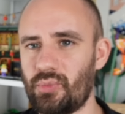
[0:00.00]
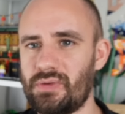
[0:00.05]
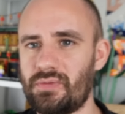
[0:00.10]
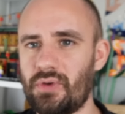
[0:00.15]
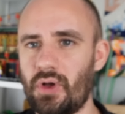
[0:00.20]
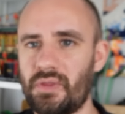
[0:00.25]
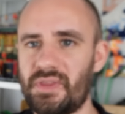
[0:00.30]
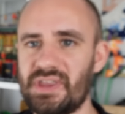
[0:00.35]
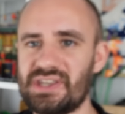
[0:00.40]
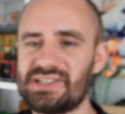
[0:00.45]
We've
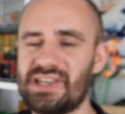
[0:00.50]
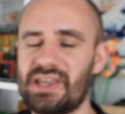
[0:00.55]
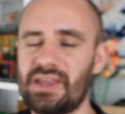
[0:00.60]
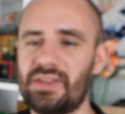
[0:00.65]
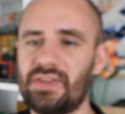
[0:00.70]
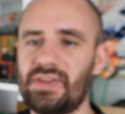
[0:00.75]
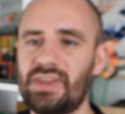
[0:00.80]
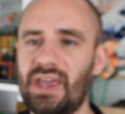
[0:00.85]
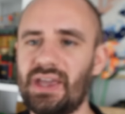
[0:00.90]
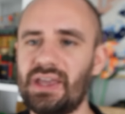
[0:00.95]
got this
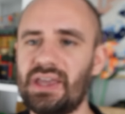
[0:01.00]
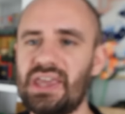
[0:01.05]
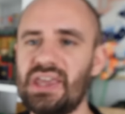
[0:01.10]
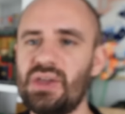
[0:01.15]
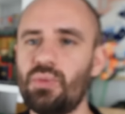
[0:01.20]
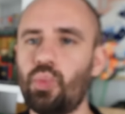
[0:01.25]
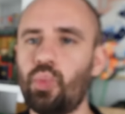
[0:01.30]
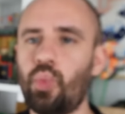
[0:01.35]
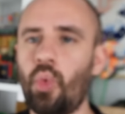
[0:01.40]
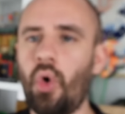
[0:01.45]

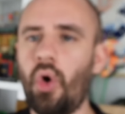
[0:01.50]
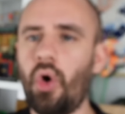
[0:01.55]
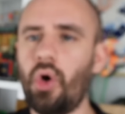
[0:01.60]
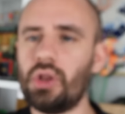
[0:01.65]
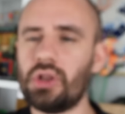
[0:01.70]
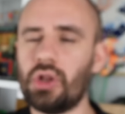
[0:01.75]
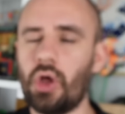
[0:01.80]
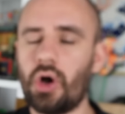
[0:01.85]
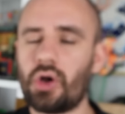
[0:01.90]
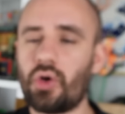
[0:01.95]
Githyanki
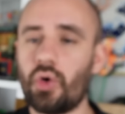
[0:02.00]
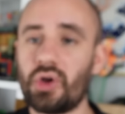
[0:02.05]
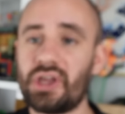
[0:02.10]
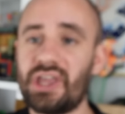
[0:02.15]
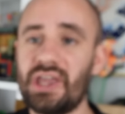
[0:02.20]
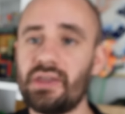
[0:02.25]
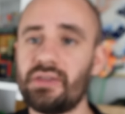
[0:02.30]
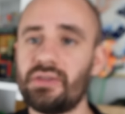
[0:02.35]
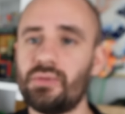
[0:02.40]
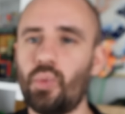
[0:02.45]
Warlock, or
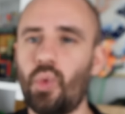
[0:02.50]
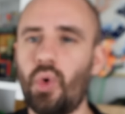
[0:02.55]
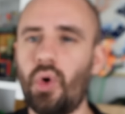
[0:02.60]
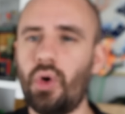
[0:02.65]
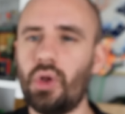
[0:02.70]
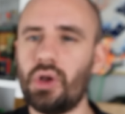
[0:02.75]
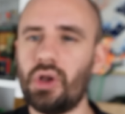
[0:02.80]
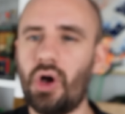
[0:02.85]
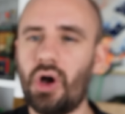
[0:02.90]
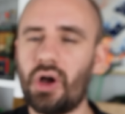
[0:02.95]
Gith
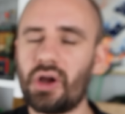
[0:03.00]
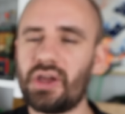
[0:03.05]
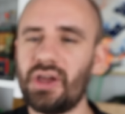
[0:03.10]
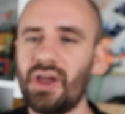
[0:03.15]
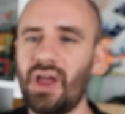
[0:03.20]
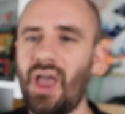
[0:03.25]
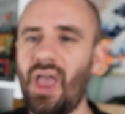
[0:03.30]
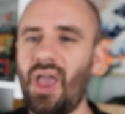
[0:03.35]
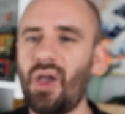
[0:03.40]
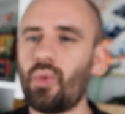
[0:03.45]
Warlock,
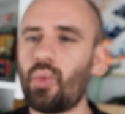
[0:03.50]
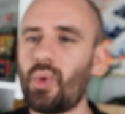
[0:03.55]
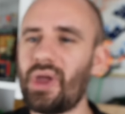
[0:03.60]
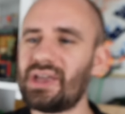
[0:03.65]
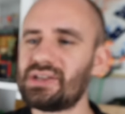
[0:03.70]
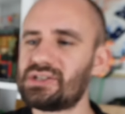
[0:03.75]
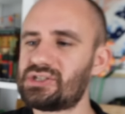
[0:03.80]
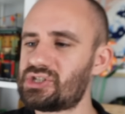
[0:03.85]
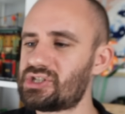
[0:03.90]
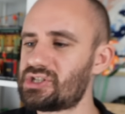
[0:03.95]

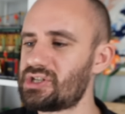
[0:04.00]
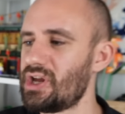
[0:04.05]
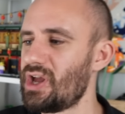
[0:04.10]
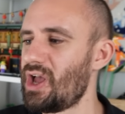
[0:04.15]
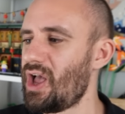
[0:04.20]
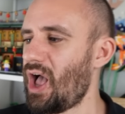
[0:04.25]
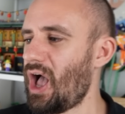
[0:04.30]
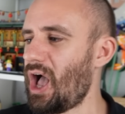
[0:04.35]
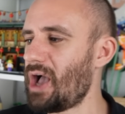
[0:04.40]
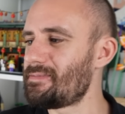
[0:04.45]
which,
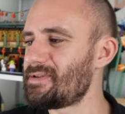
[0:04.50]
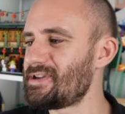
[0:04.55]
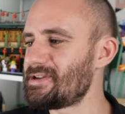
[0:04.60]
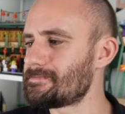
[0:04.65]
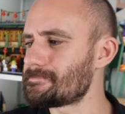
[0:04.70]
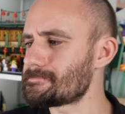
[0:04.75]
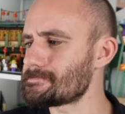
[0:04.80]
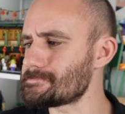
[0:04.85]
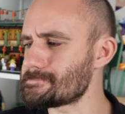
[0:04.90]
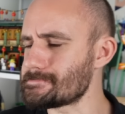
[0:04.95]
I
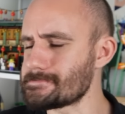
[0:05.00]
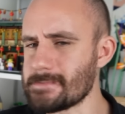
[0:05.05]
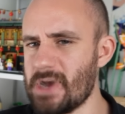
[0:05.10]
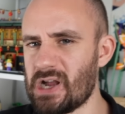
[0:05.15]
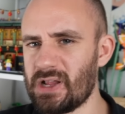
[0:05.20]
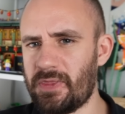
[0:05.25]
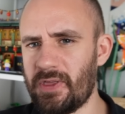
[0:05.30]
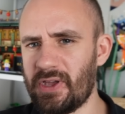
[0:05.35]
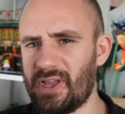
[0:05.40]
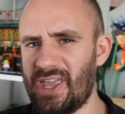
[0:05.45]
mean,
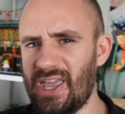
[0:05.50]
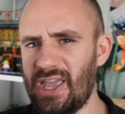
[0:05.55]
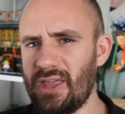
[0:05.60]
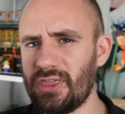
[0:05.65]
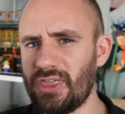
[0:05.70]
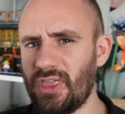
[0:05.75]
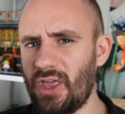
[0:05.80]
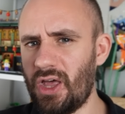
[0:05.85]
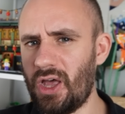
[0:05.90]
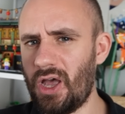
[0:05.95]
the
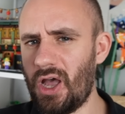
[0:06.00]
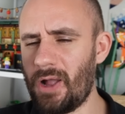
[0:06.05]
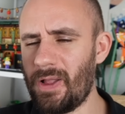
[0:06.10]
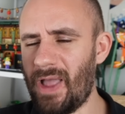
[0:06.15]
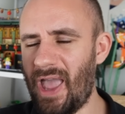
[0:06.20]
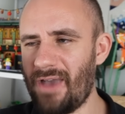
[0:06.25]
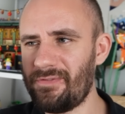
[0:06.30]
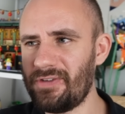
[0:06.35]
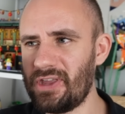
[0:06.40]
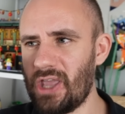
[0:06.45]
Gith are
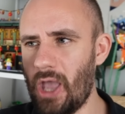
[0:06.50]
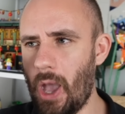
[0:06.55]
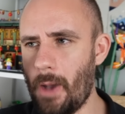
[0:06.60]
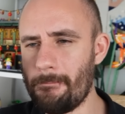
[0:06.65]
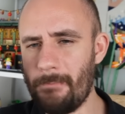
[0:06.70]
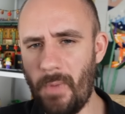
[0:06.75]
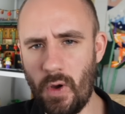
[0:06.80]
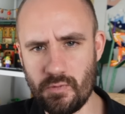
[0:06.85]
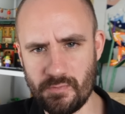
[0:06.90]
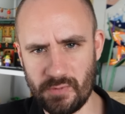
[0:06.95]
having a
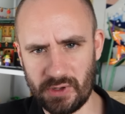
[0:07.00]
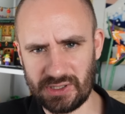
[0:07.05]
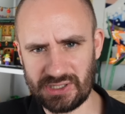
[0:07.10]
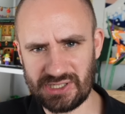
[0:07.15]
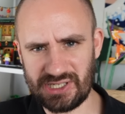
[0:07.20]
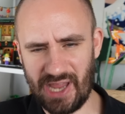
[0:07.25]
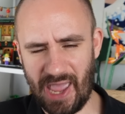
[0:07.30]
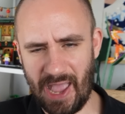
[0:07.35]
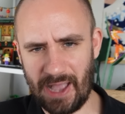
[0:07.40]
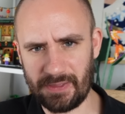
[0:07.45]

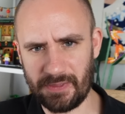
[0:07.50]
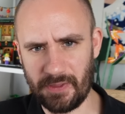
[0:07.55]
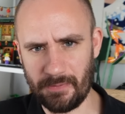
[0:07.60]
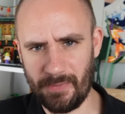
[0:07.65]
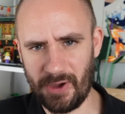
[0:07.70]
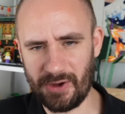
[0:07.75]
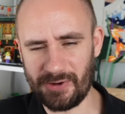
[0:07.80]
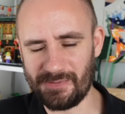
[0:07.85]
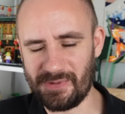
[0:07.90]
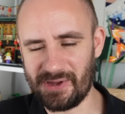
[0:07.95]
moment at the
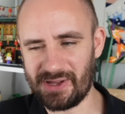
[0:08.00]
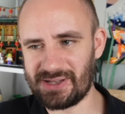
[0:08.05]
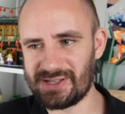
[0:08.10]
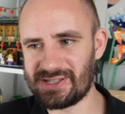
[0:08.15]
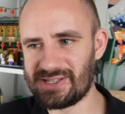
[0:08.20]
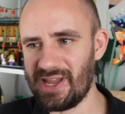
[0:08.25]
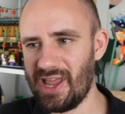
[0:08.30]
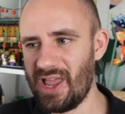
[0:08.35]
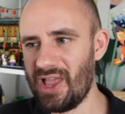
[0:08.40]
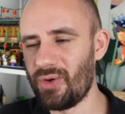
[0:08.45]

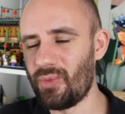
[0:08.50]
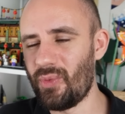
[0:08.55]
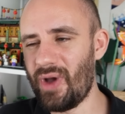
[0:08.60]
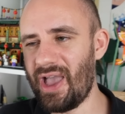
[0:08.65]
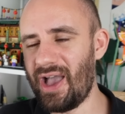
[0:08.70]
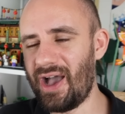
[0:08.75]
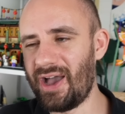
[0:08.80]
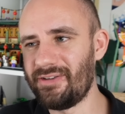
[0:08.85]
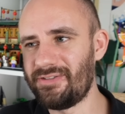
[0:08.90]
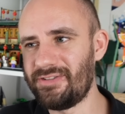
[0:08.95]
moment
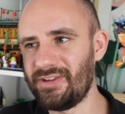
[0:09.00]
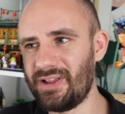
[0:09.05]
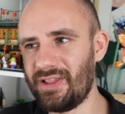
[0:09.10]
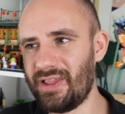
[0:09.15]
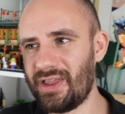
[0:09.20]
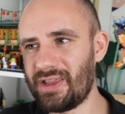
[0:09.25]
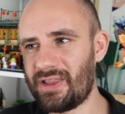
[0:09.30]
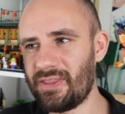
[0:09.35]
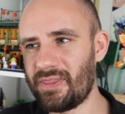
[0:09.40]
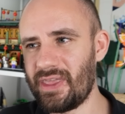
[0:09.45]
where I feel
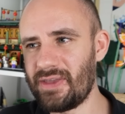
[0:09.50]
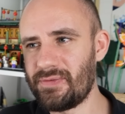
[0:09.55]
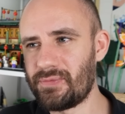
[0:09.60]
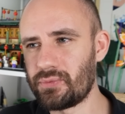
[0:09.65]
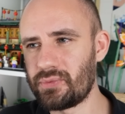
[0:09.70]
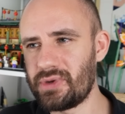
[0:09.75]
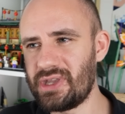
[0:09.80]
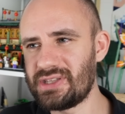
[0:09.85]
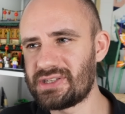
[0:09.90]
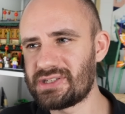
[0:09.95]
like they've
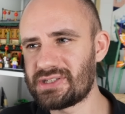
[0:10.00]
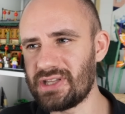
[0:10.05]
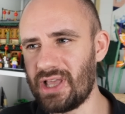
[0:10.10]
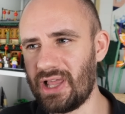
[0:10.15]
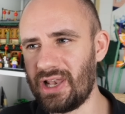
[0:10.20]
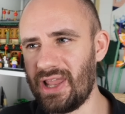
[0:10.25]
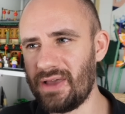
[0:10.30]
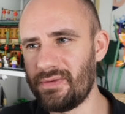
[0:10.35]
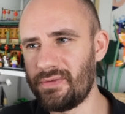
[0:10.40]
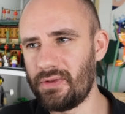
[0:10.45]
reached
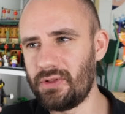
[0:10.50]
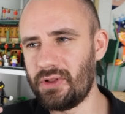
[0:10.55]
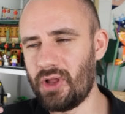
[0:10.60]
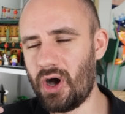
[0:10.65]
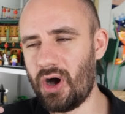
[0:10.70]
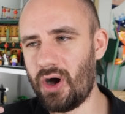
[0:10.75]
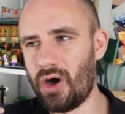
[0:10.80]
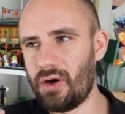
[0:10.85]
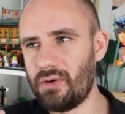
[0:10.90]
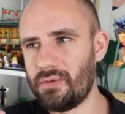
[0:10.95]
a level
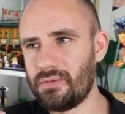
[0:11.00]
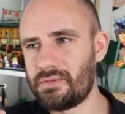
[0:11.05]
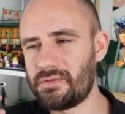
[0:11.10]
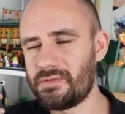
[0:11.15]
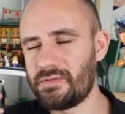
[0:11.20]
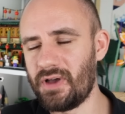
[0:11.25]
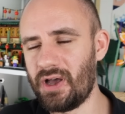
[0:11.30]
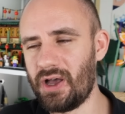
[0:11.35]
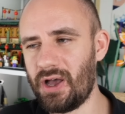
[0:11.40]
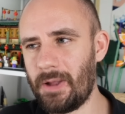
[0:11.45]
of